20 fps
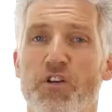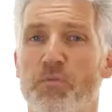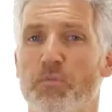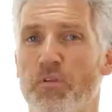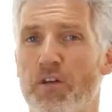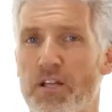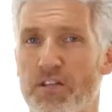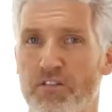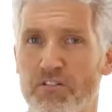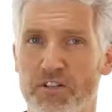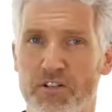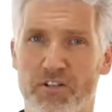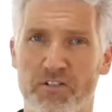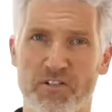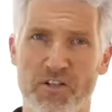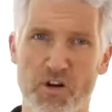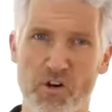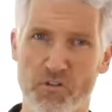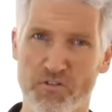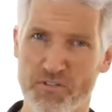playing single
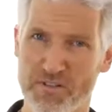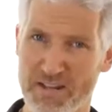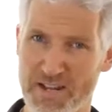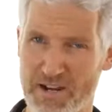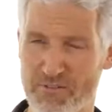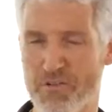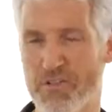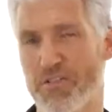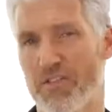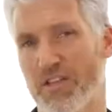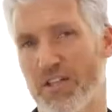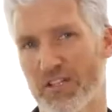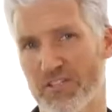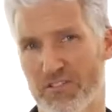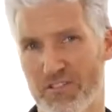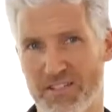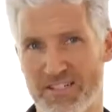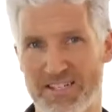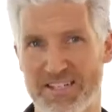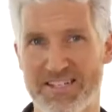notes, everything's
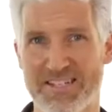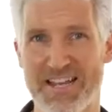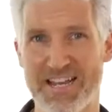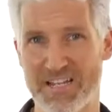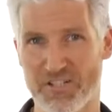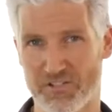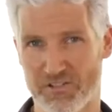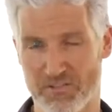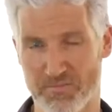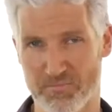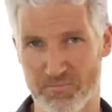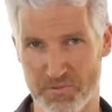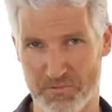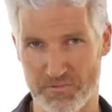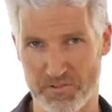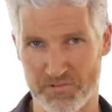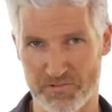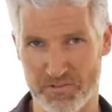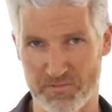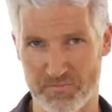in a nice
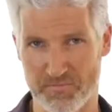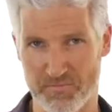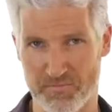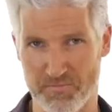position.